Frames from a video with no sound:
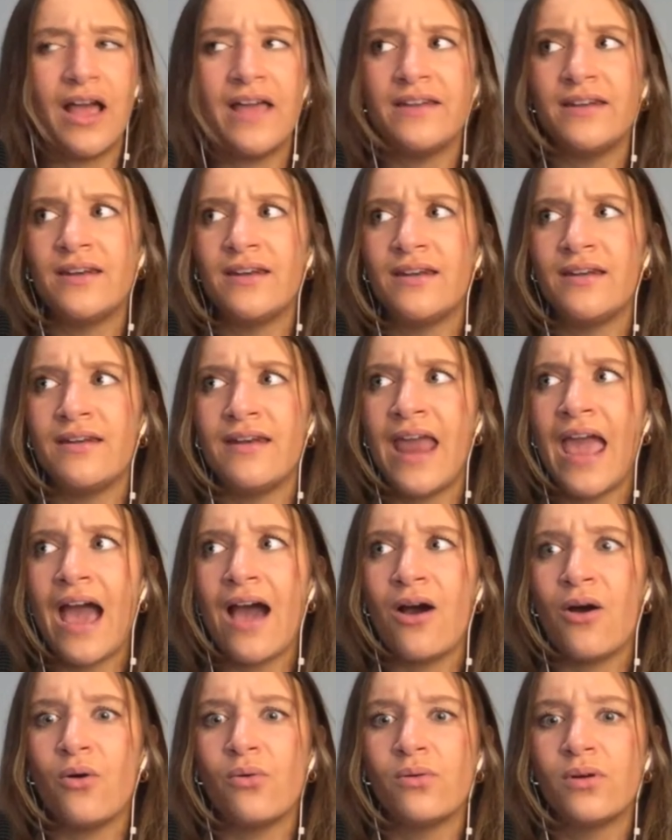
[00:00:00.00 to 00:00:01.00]
And
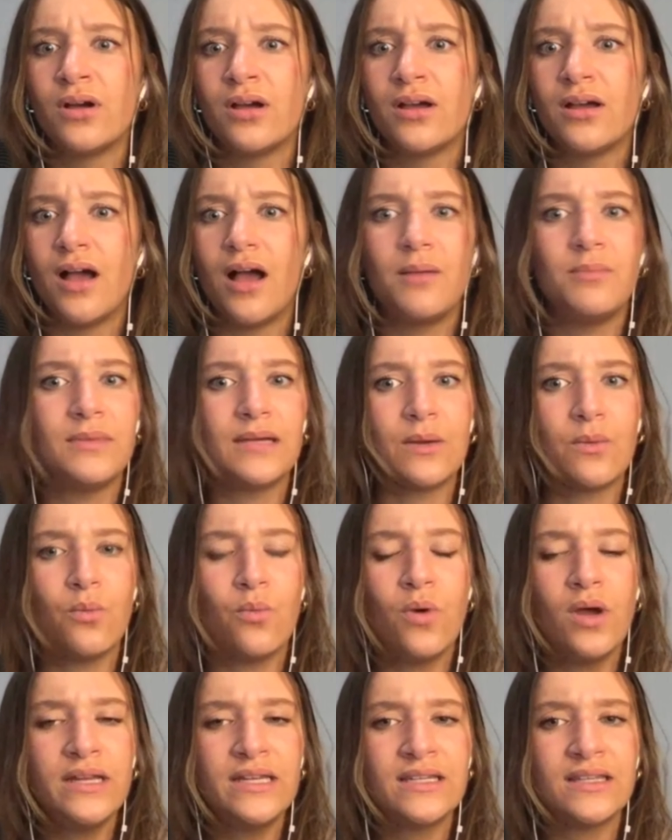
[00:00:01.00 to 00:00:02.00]
now I'm like,
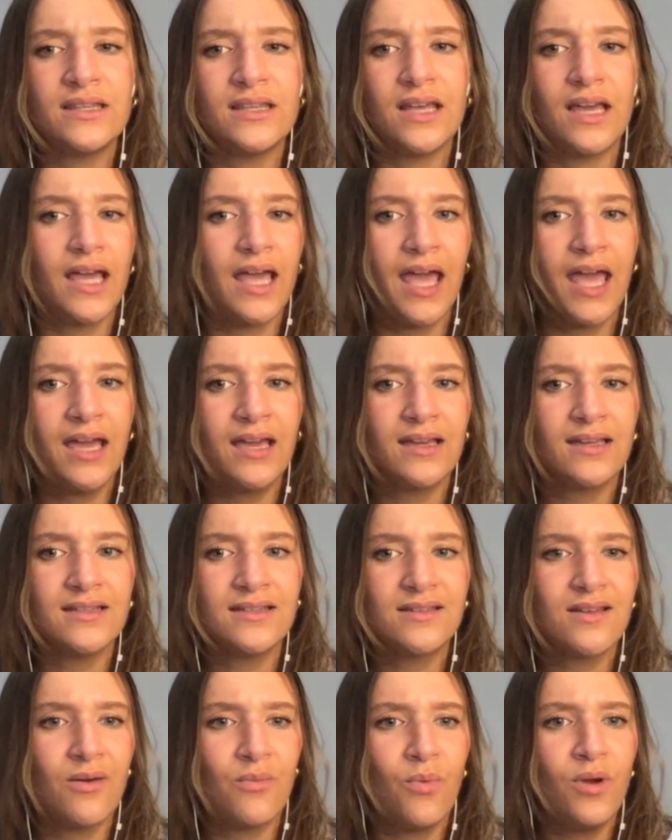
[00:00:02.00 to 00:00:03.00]
what the heck
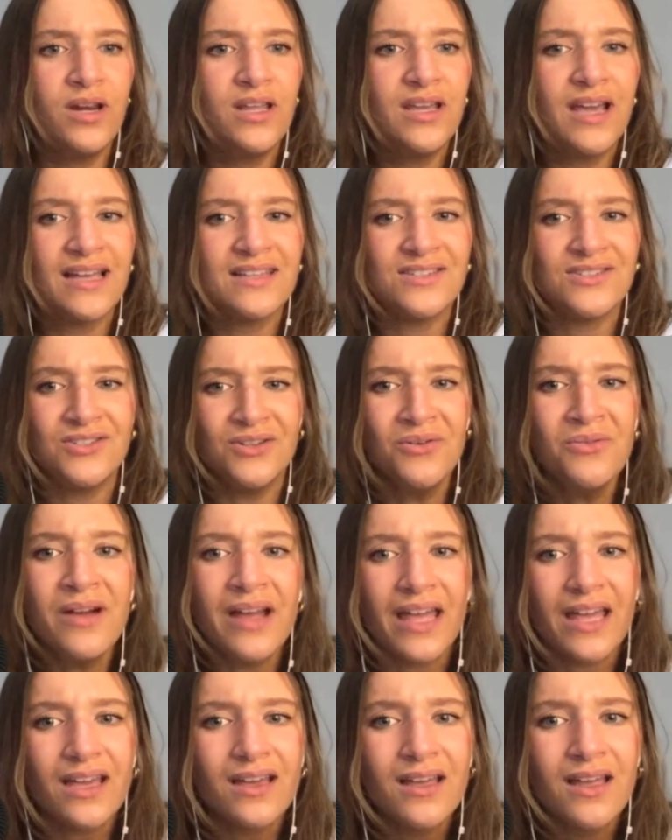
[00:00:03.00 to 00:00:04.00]
is, what are you guys
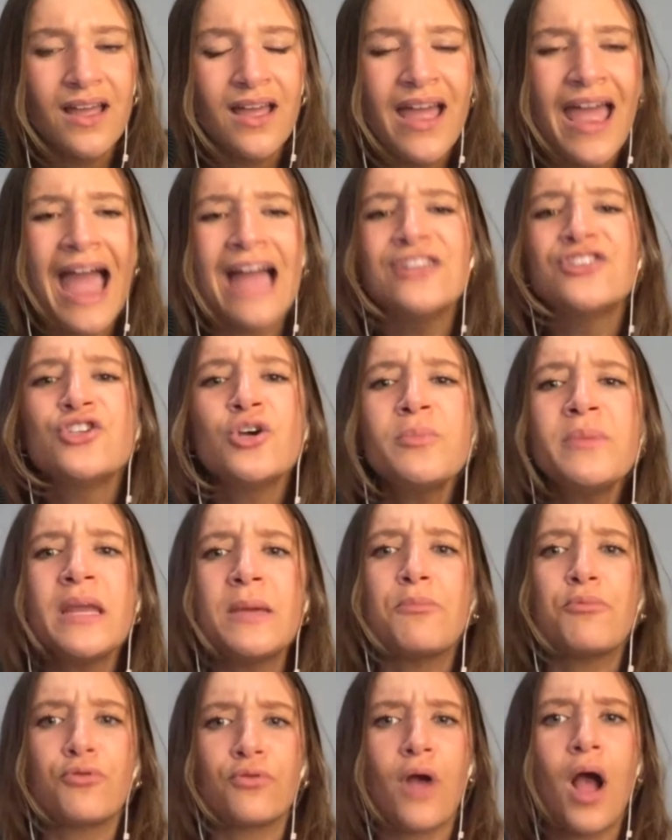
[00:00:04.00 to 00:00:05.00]
doing? And so
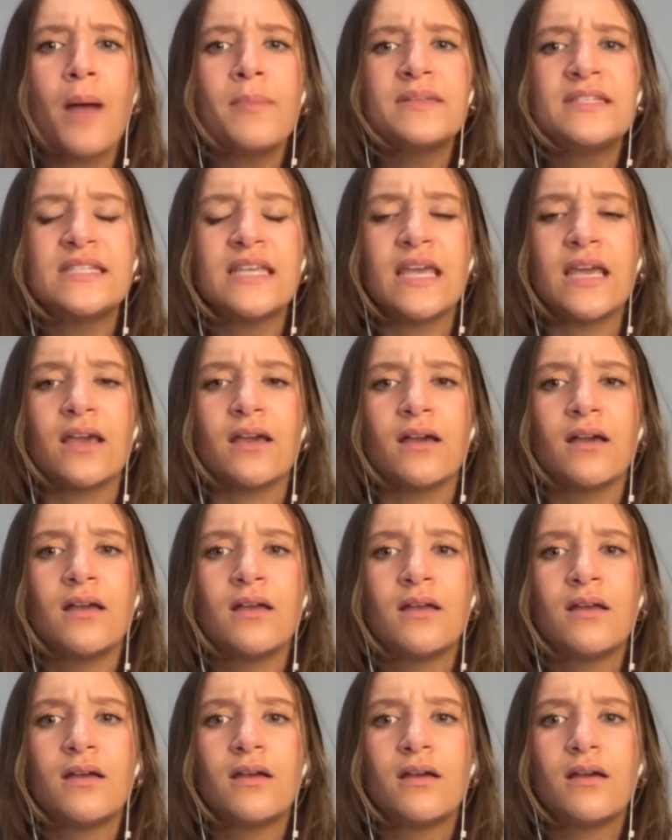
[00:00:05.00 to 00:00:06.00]
many promising
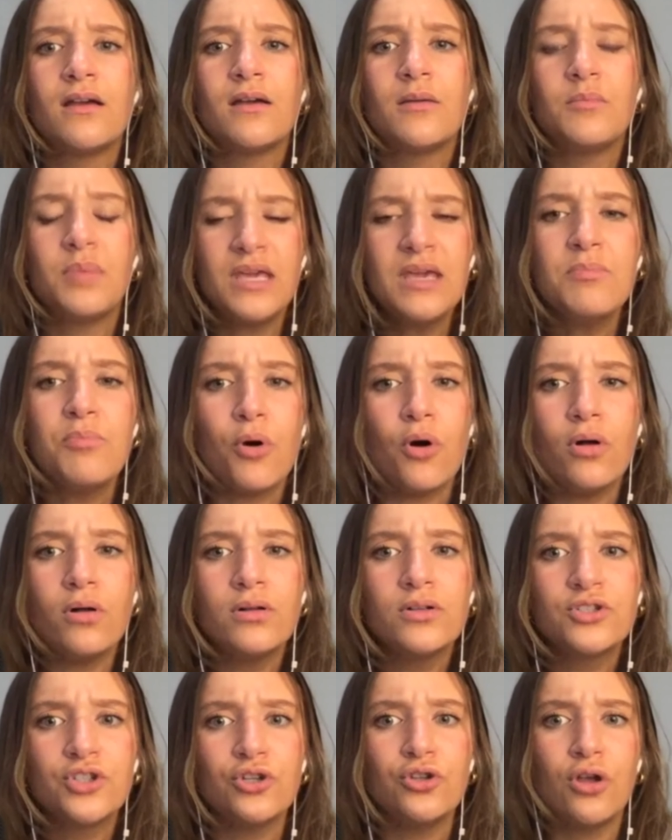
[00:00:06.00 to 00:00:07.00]

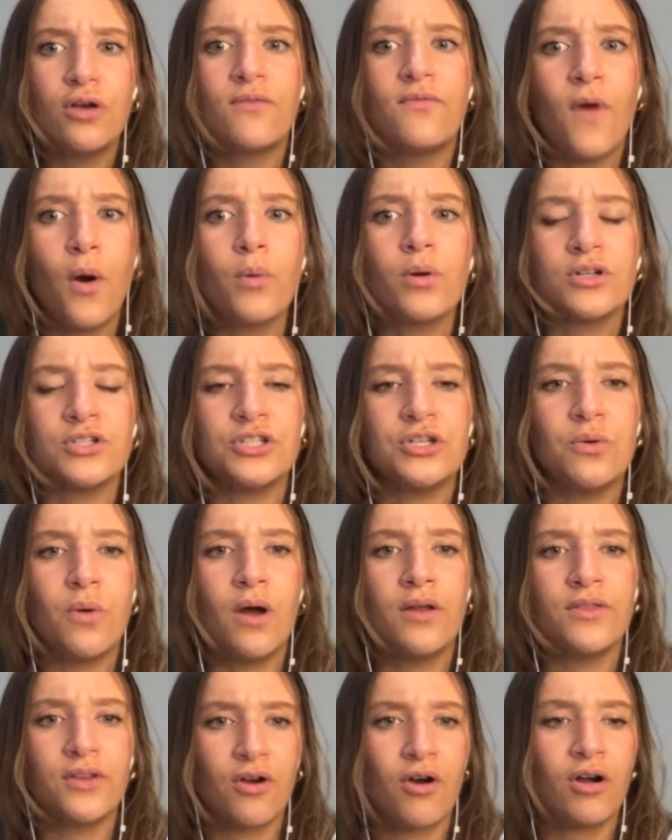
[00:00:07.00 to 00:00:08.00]
people to look forward to
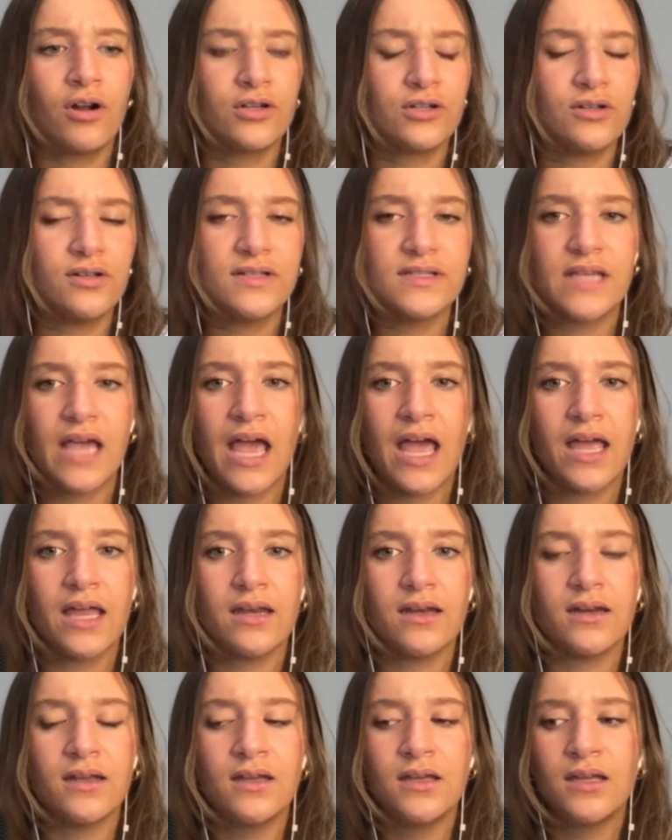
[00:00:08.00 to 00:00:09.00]
on the Cardinals.
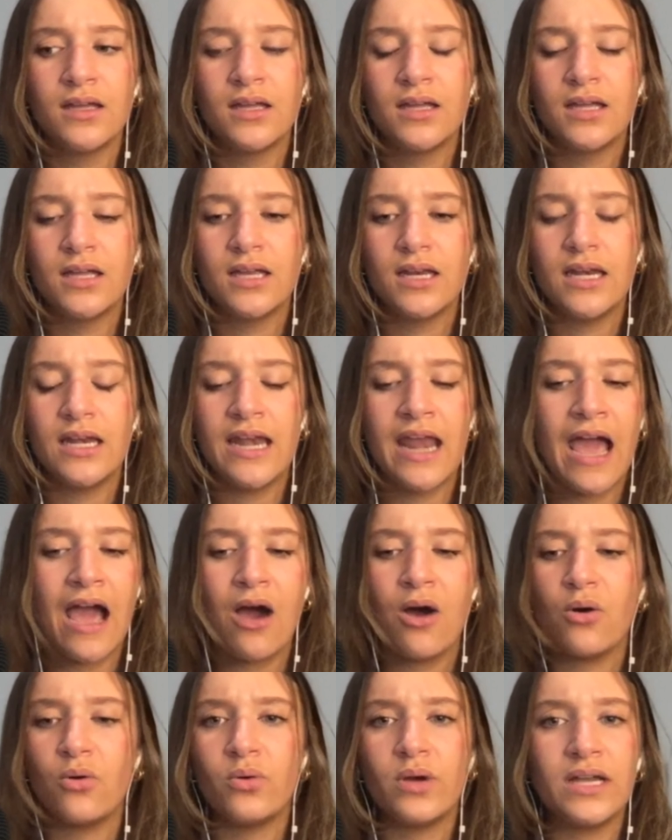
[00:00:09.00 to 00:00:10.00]
And
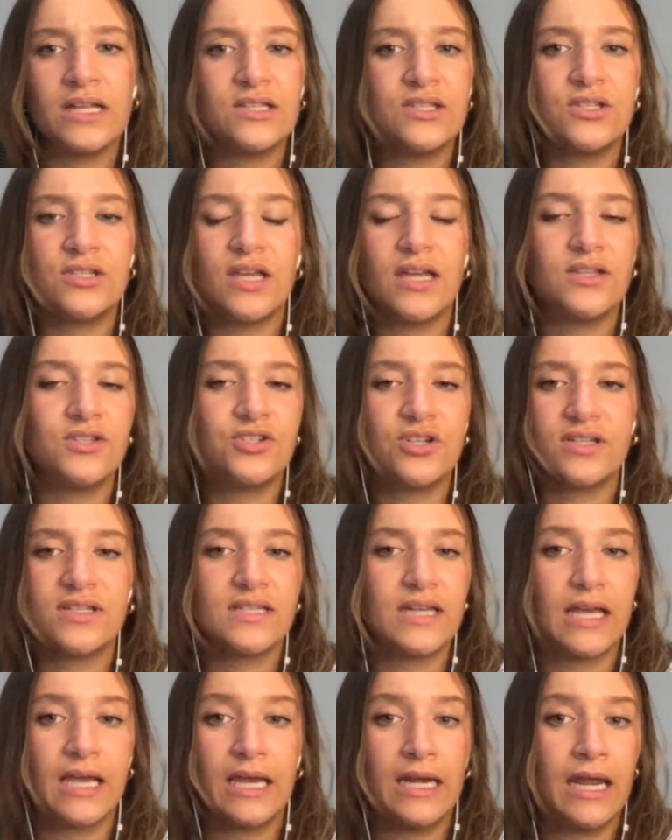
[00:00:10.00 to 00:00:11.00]
now it's
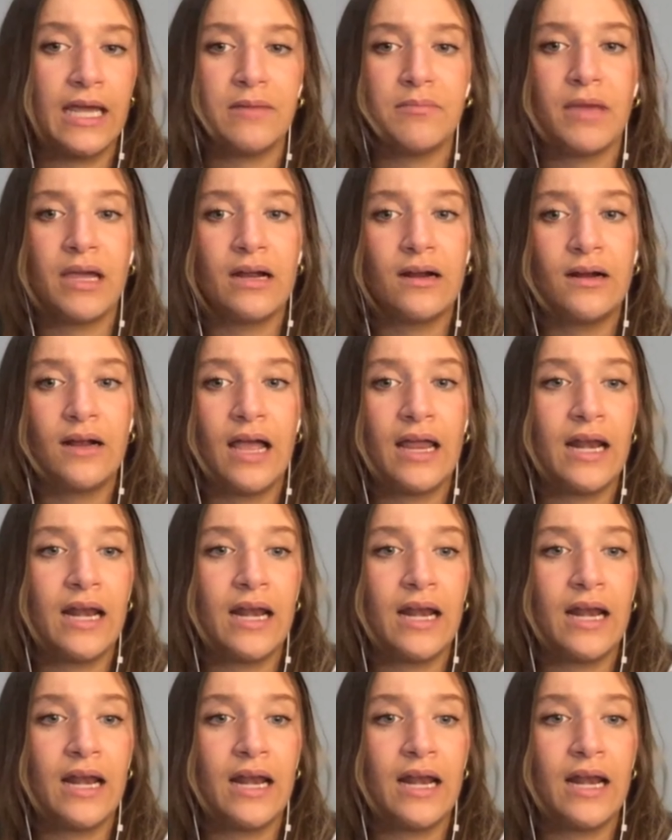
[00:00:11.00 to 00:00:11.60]
just like a nightmare.